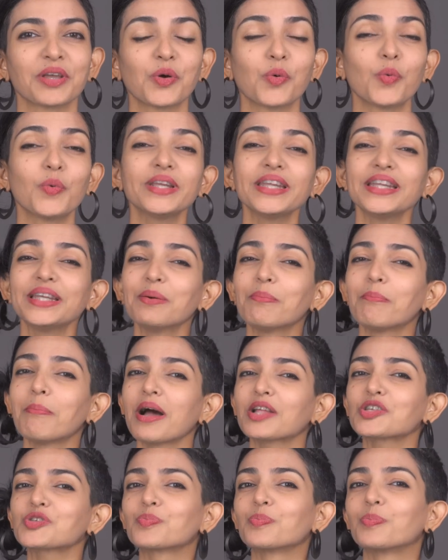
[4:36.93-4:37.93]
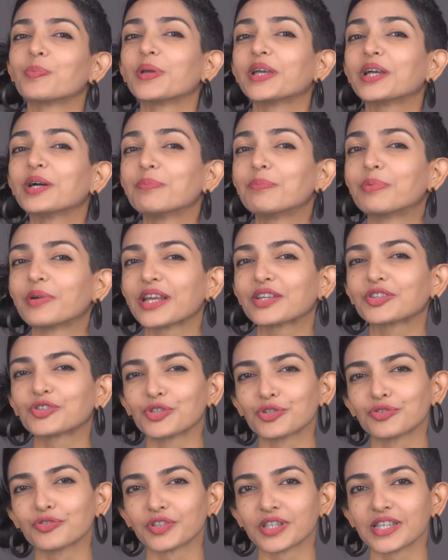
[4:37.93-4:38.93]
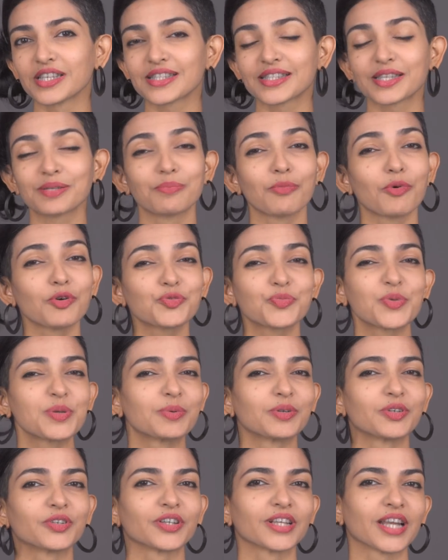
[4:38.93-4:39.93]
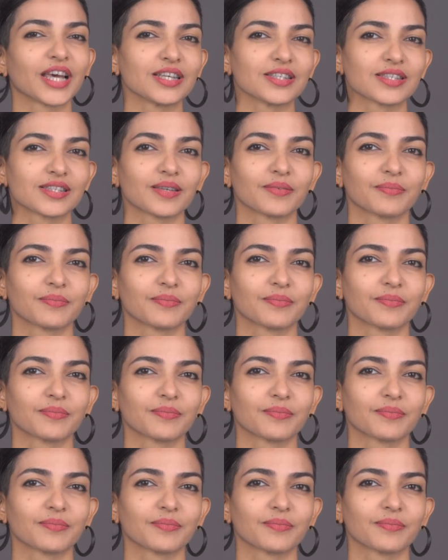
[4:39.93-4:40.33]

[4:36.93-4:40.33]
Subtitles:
We need a much bigger breakthrough for this than most people realize.